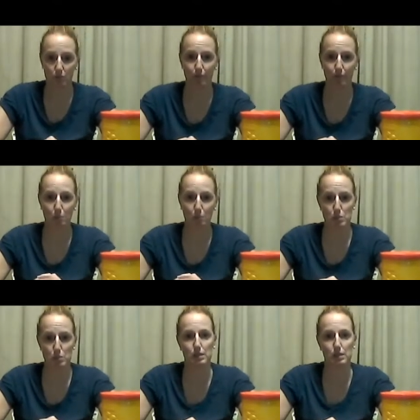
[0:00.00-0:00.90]
Fine
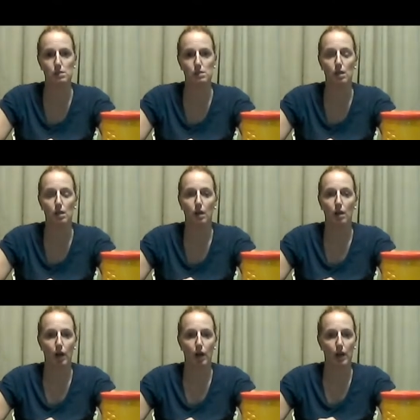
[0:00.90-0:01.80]
motor skills
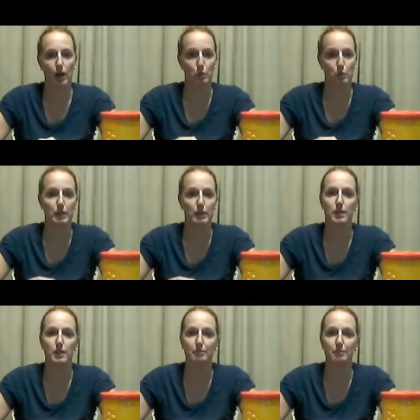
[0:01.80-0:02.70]
are really
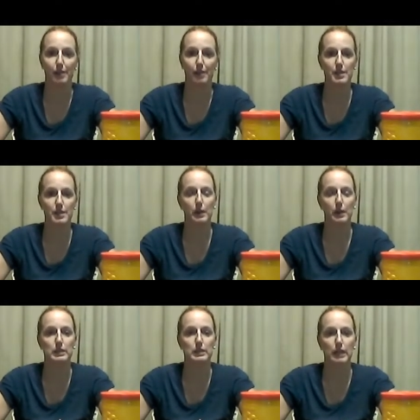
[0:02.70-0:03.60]
going to vary
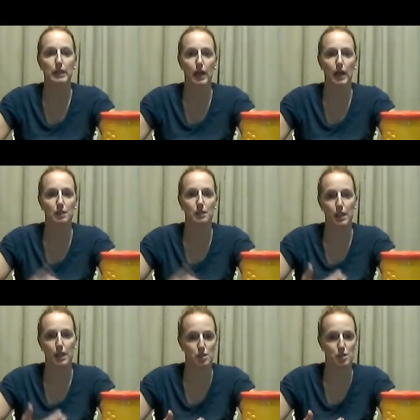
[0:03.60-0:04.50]
depending on
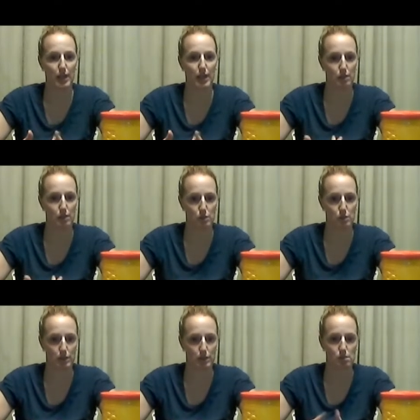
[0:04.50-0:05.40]
the age of the child that's
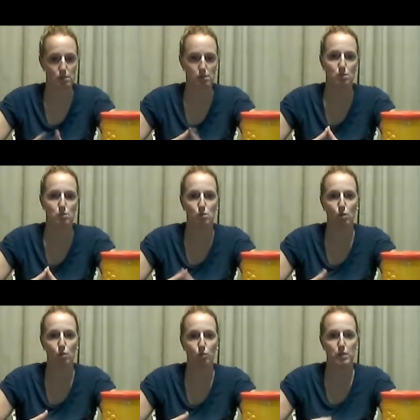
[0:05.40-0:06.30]
using this.
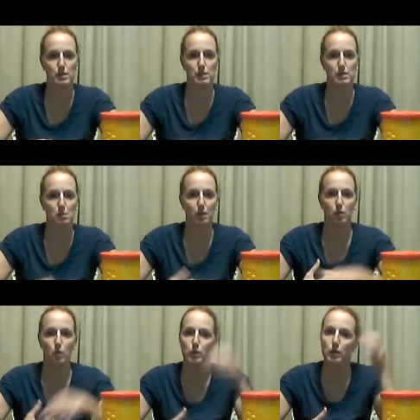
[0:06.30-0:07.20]
So for the
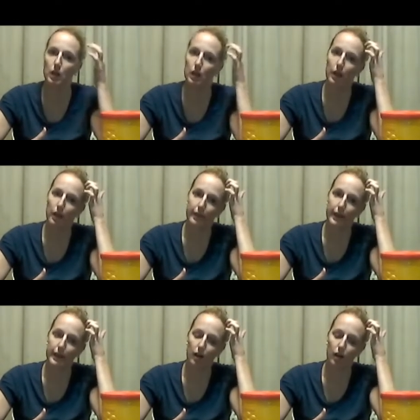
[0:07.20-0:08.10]
6-month-old,
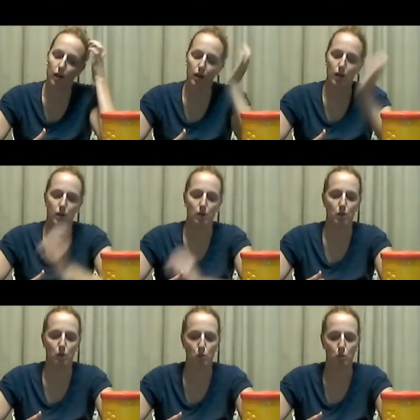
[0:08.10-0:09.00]
they are
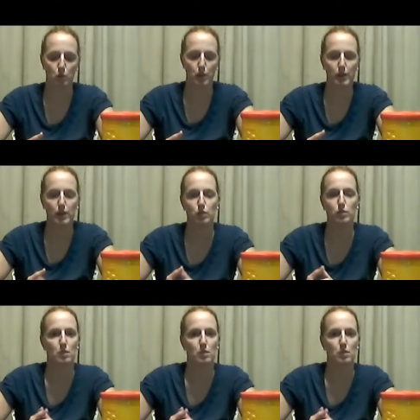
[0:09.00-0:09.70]
really using